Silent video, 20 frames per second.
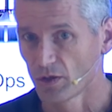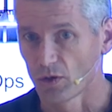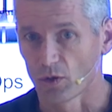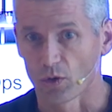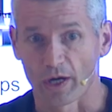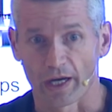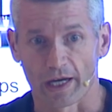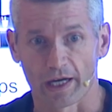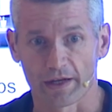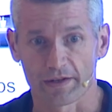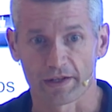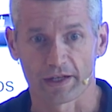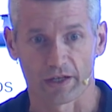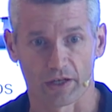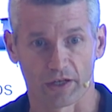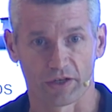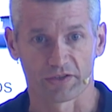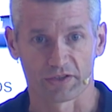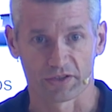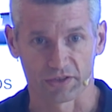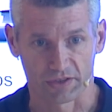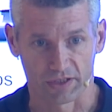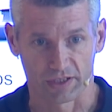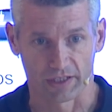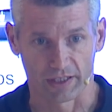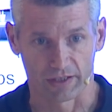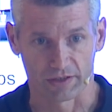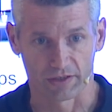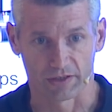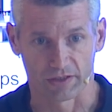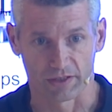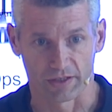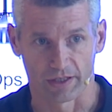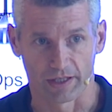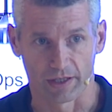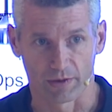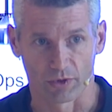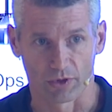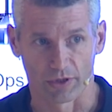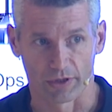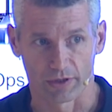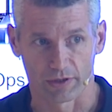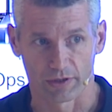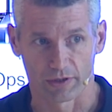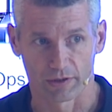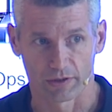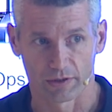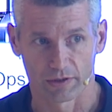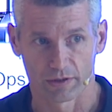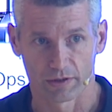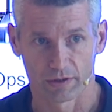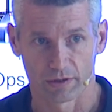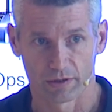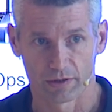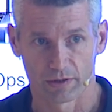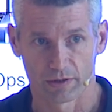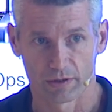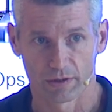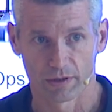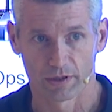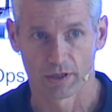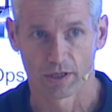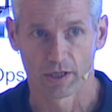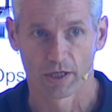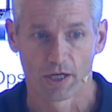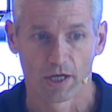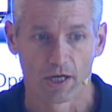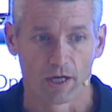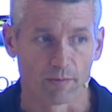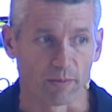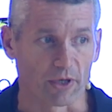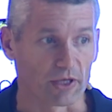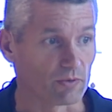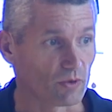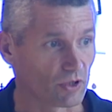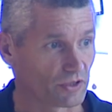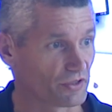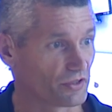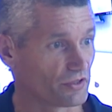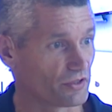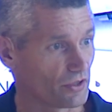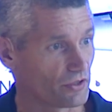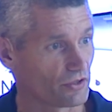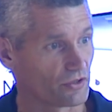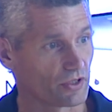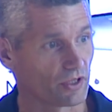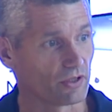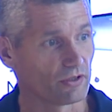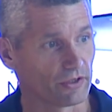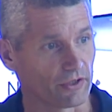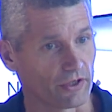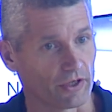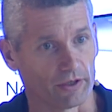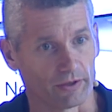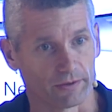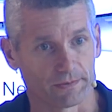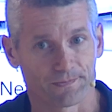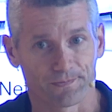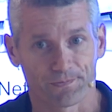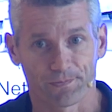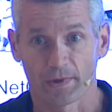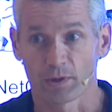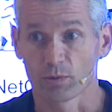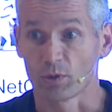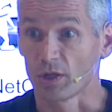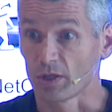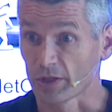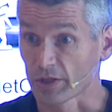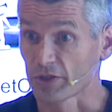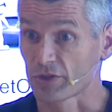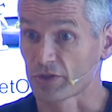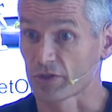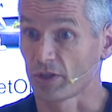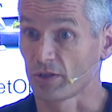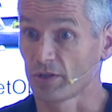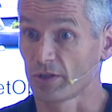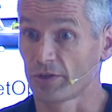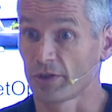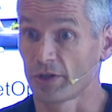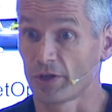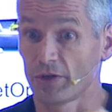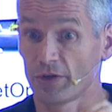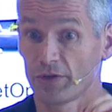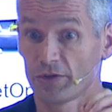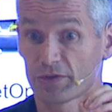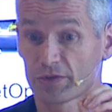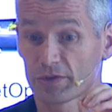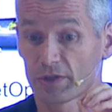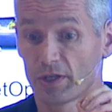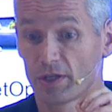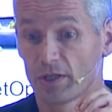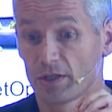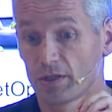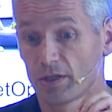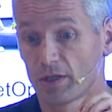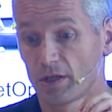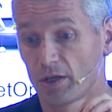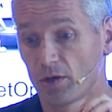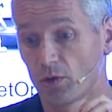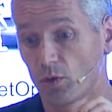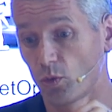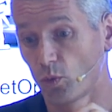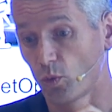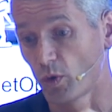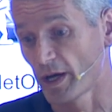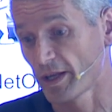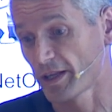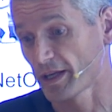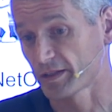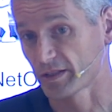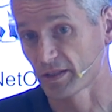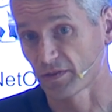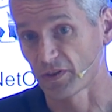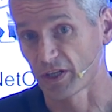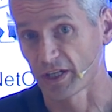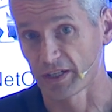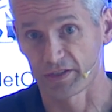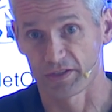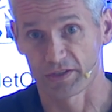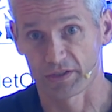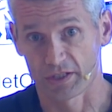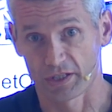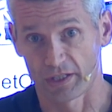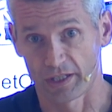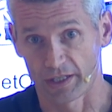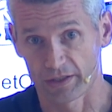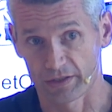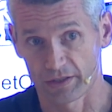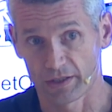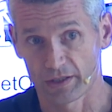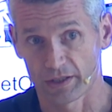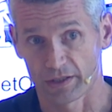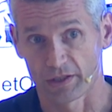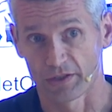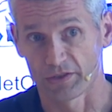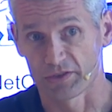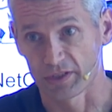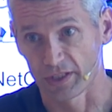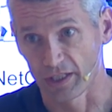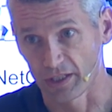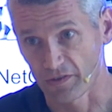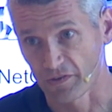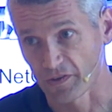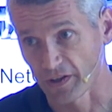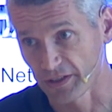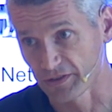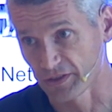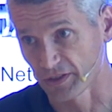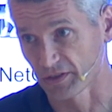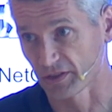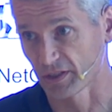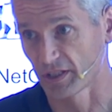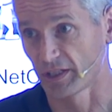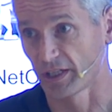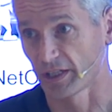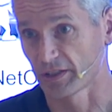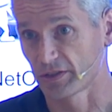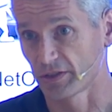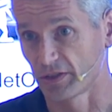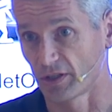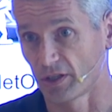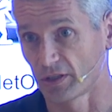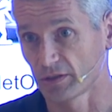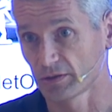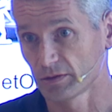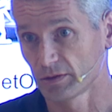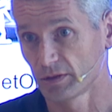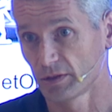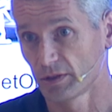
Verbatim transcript: or how that host is connected to the network. But what does the controller know? Well, the controller knows where that device is connected, it knows the interface it's connected on,